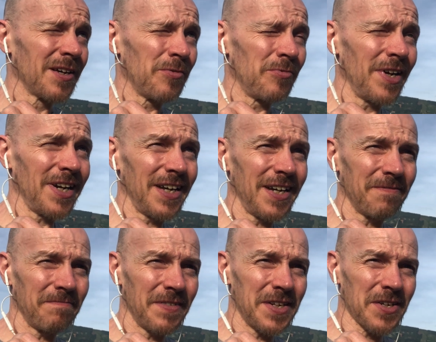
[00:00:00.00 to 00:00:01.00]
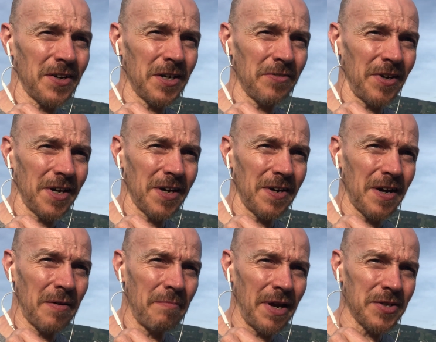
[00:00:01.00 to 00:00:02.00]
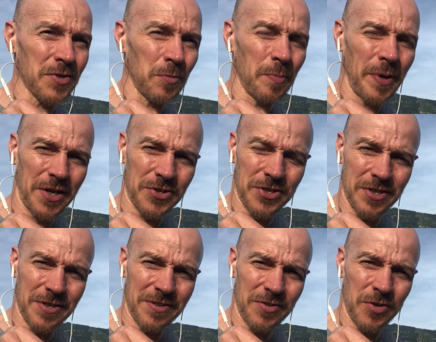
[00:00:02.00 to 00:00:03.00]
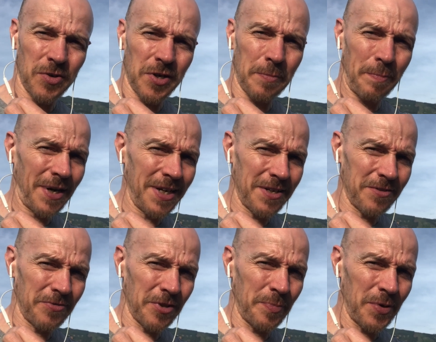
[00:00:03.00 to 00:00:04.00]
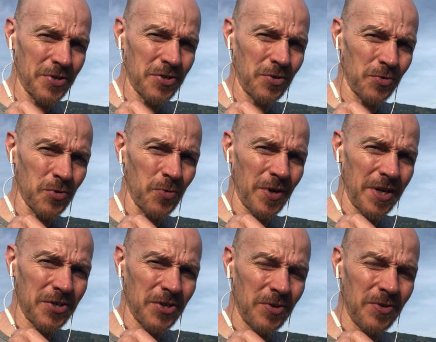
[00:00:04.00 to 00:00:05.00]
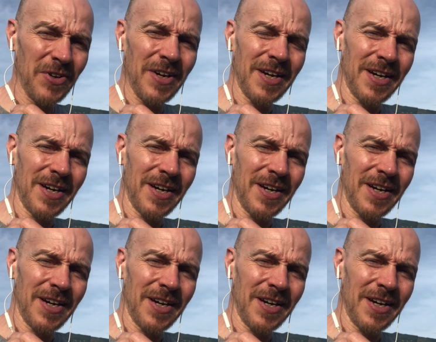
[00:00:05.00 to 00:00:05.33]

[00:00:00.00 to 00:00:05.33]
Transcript: really, it's kind of like a mental picture that you're going to paint for the person you're talking to